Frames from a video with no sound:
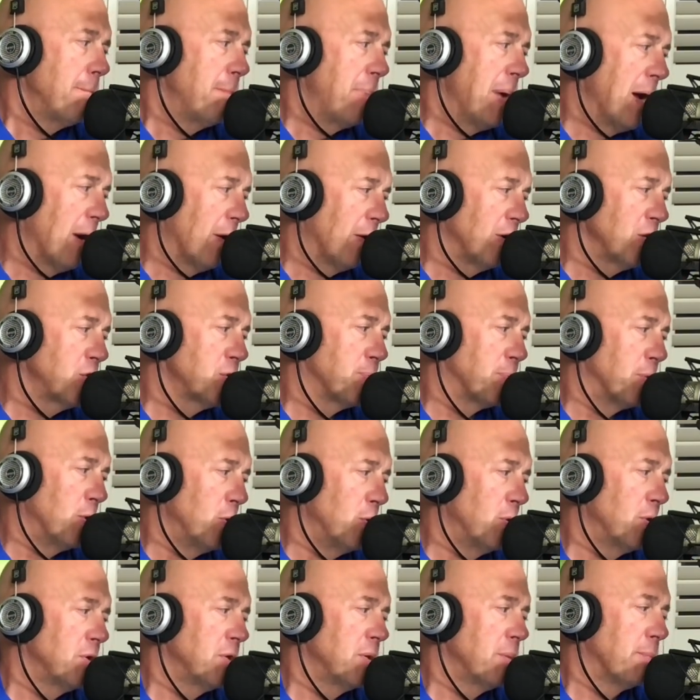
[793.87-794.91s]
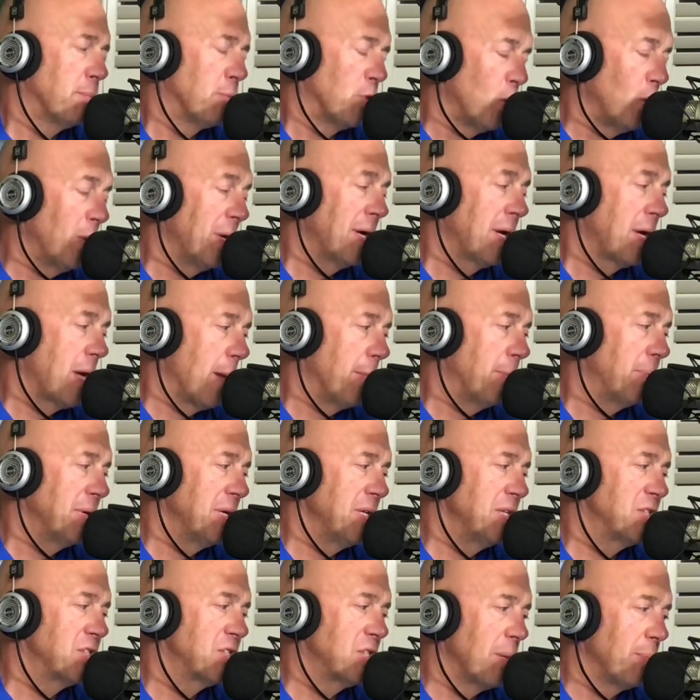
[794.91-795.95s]
Parish Brewing
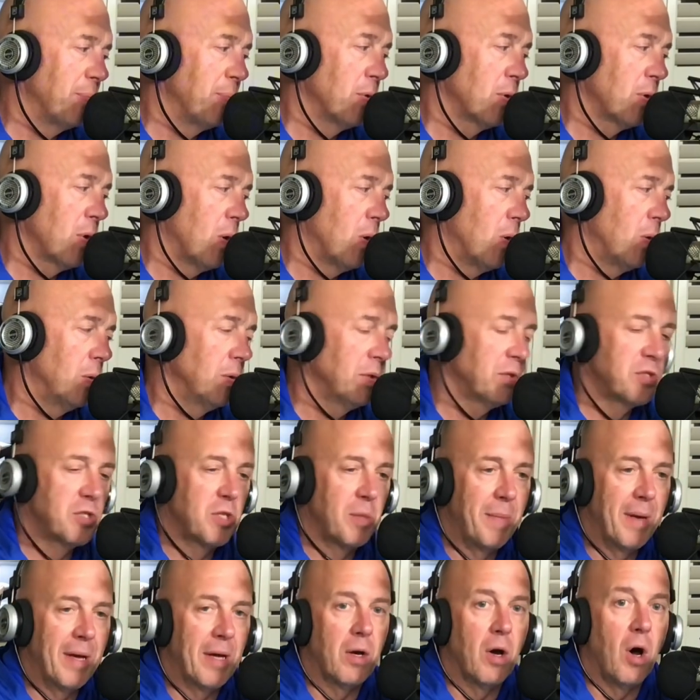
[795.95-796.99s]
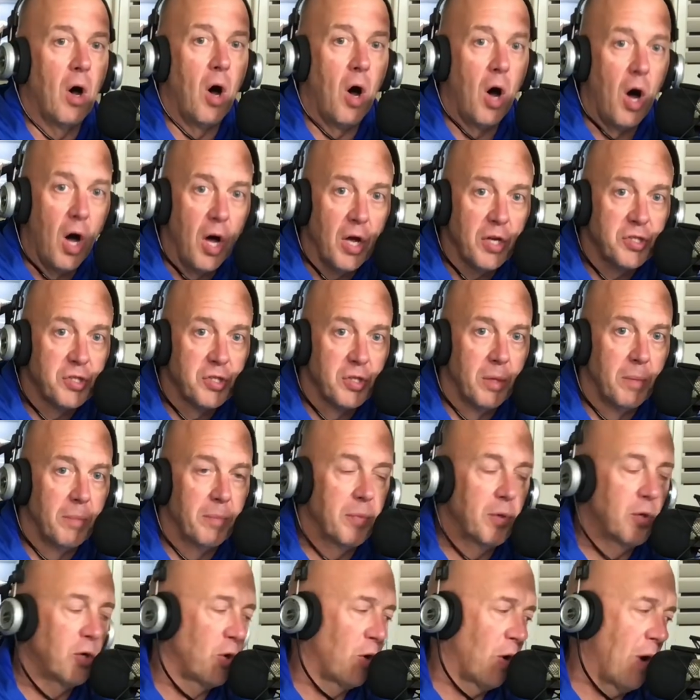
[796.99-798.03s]
Company's simple goal is to make awesome
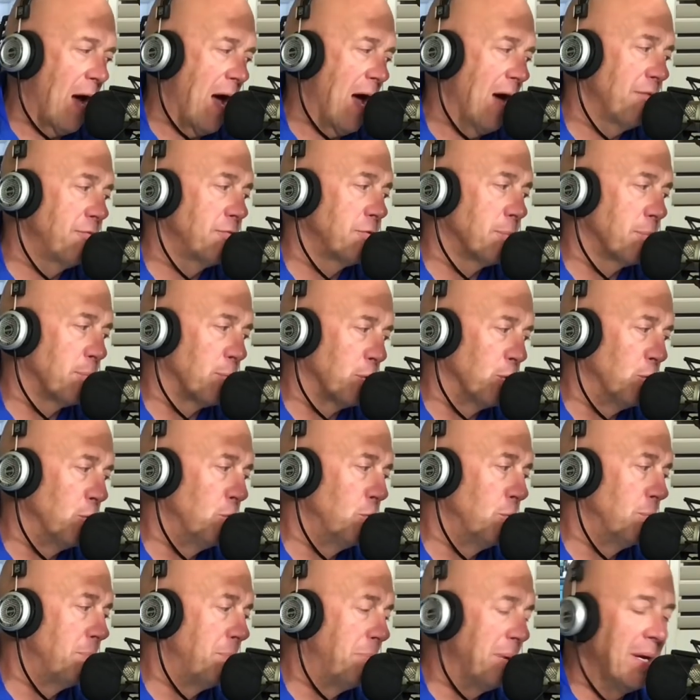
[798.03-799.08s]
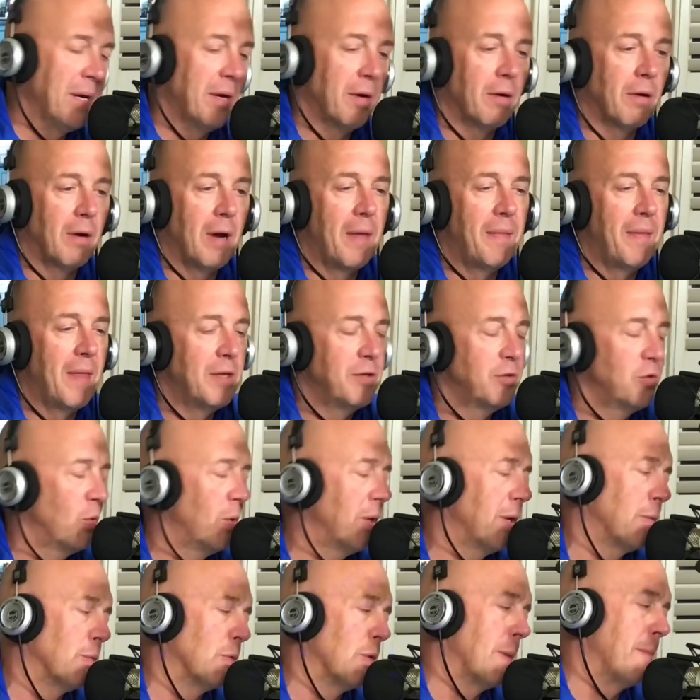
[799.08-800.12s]
craft brewed beer, and they do
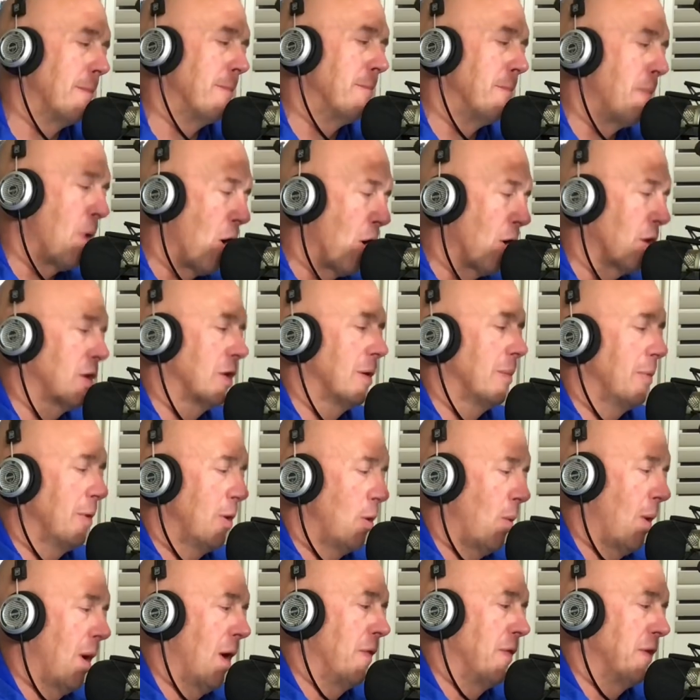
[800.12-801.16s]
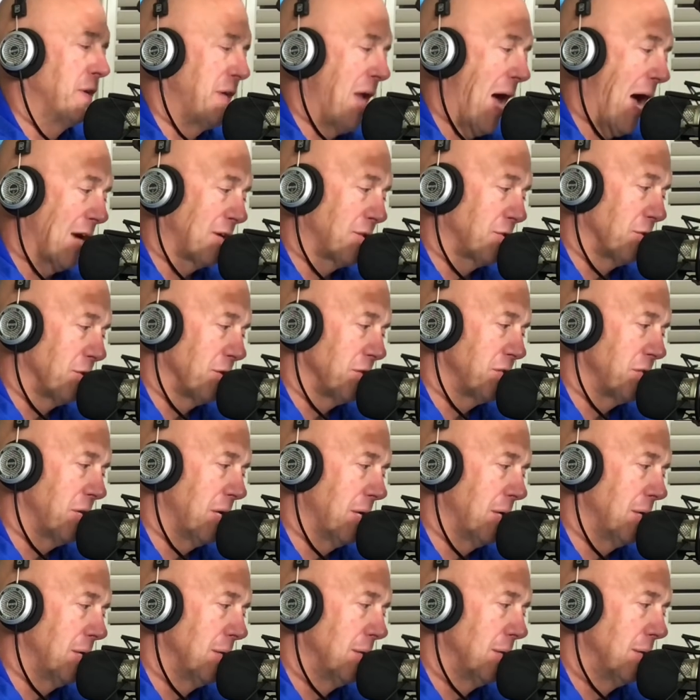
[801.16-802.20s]
it remarkably well. The doctor is
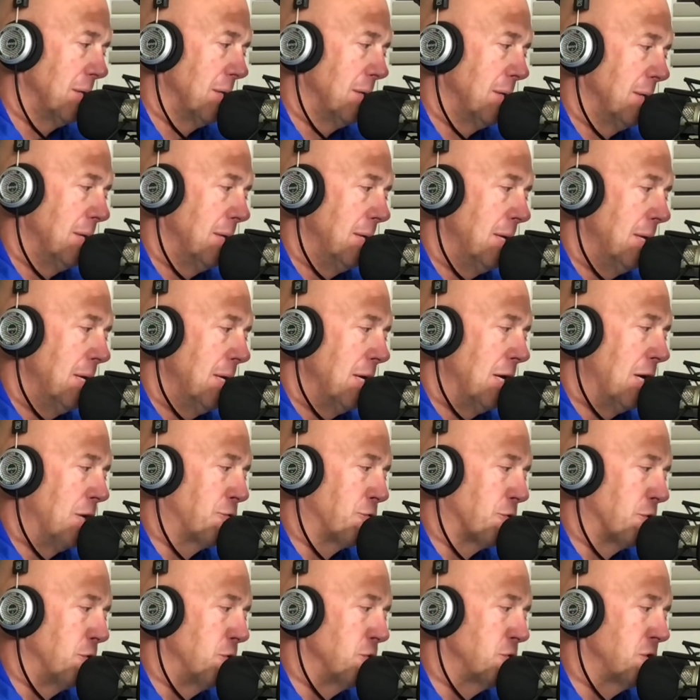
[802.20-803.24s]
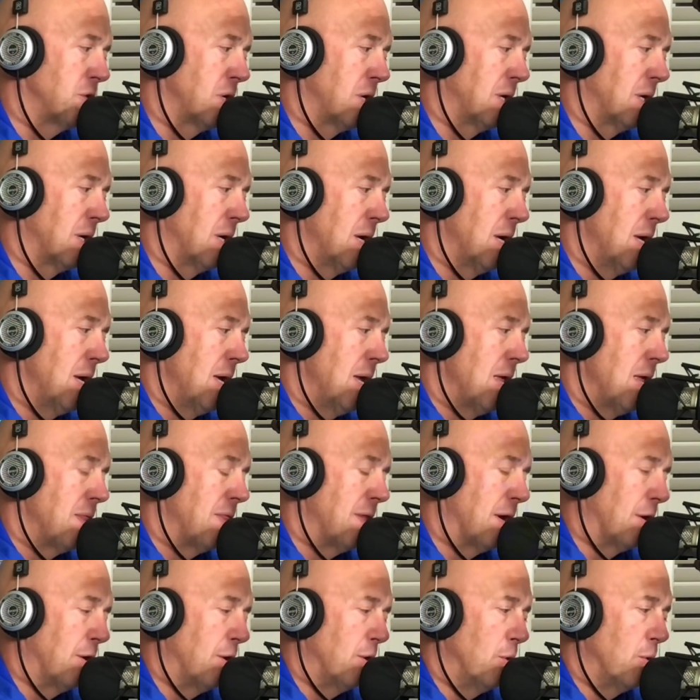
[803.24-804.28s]
introducing
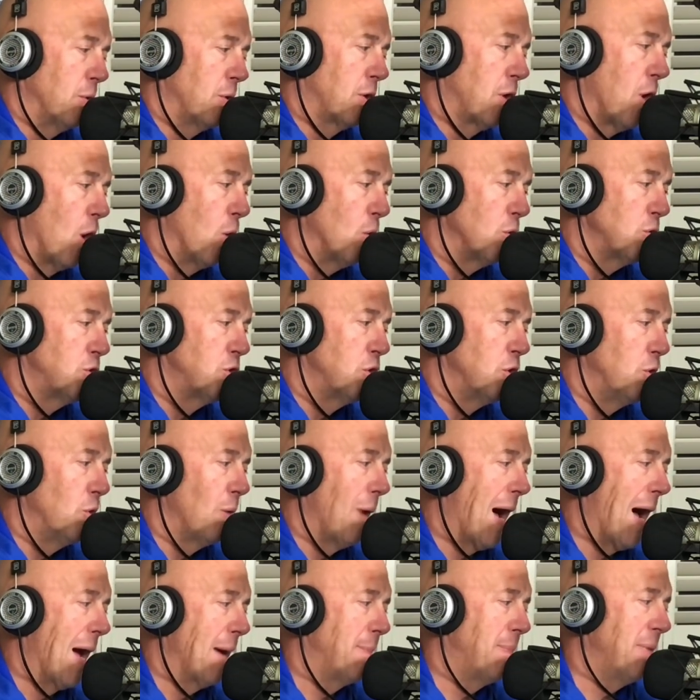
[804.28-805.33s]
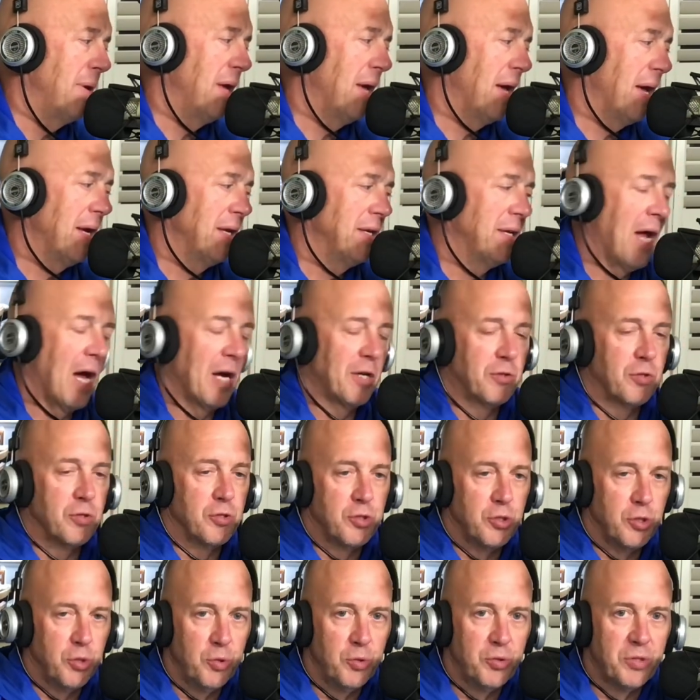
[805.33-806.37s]
their new go-to IPA, Dr.
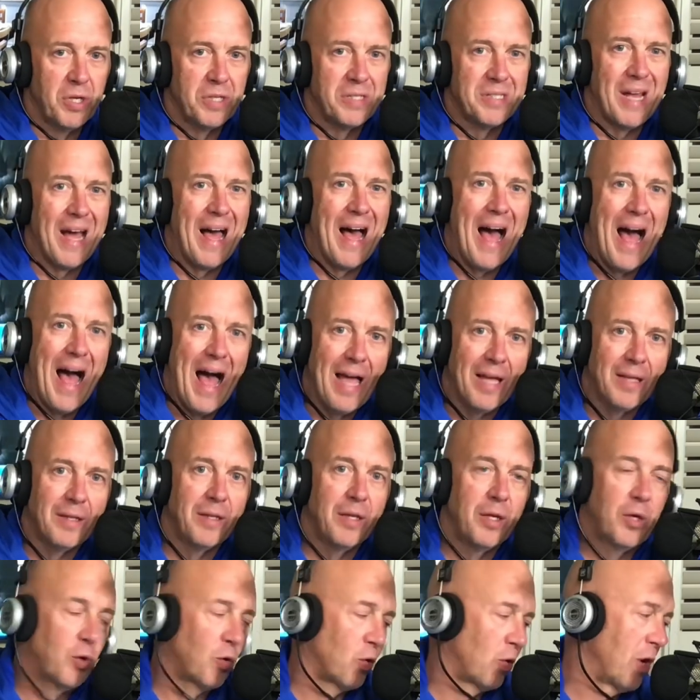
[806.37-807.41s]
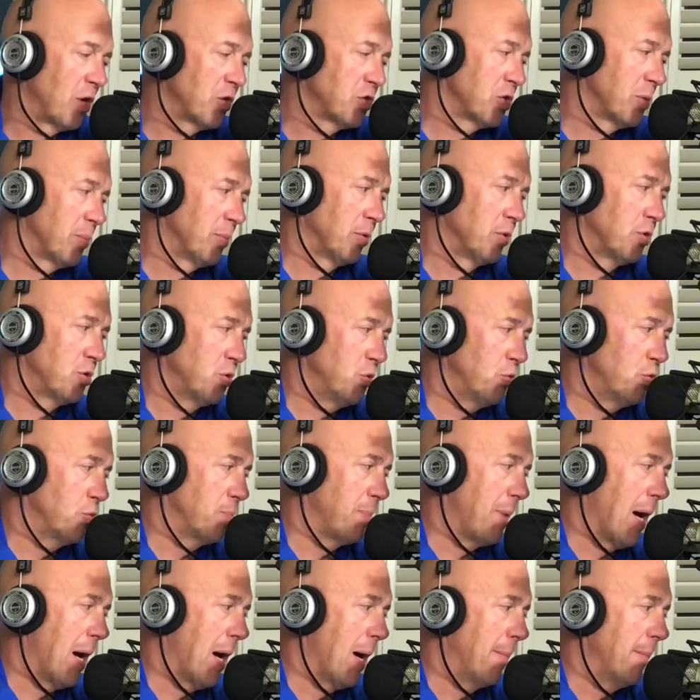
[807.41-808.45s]
Juice. It's a highly crushable juice
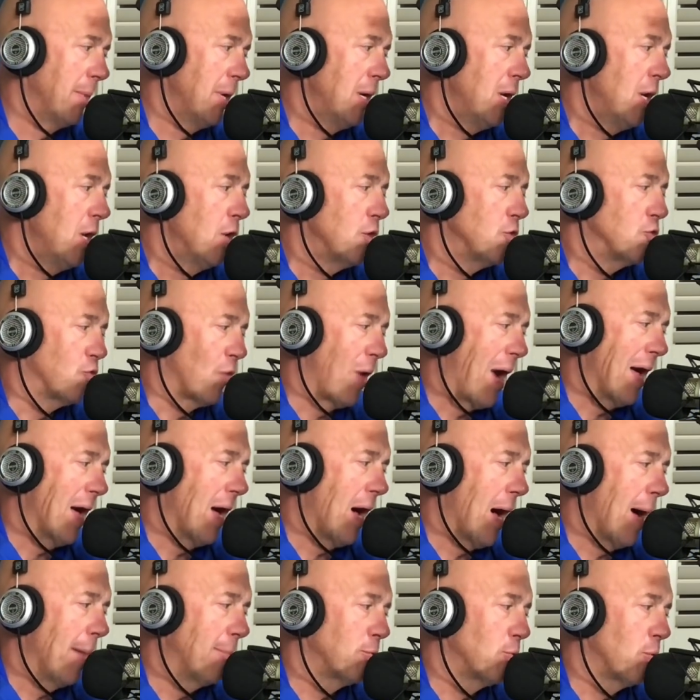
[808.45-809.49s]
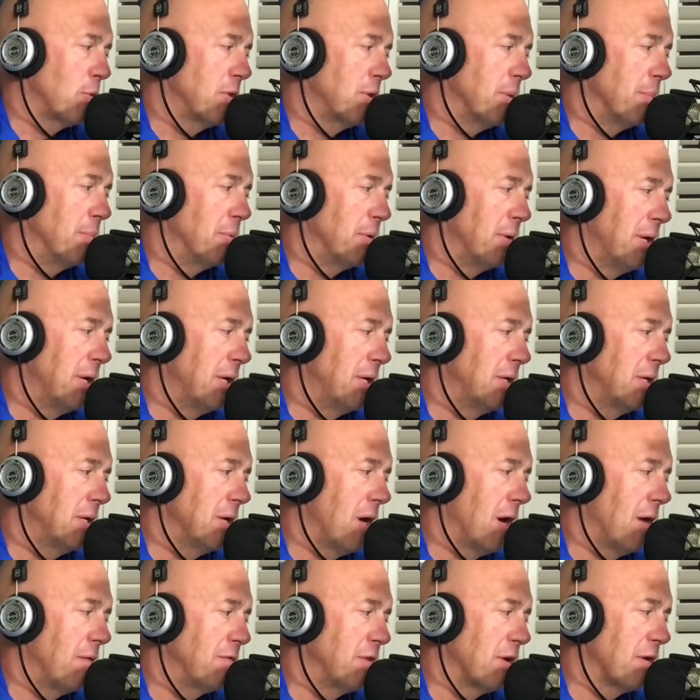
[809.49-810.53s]
bomb, dry hopped with a blend
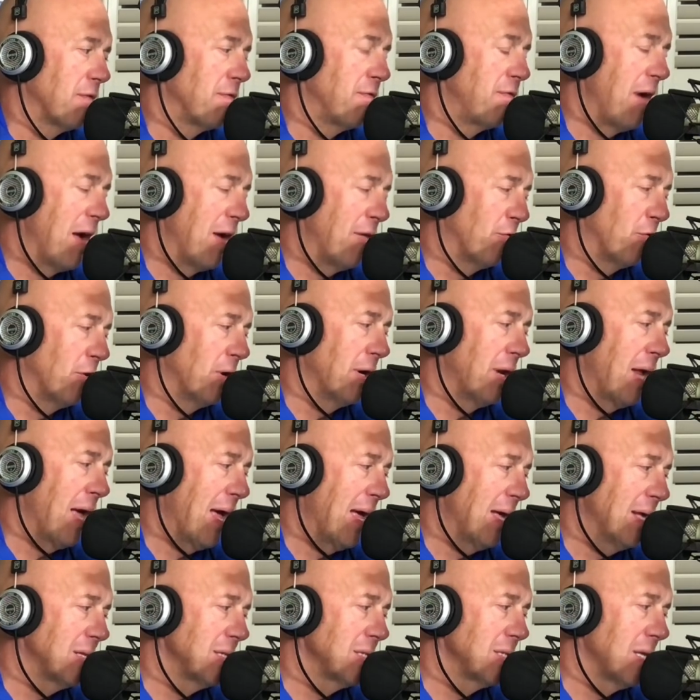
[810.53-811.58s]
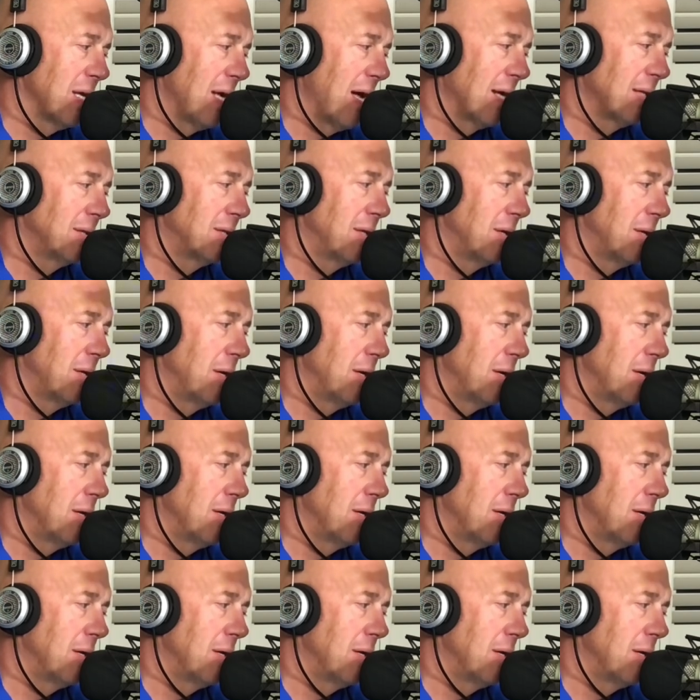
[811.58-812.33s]
of their favorite hand-selected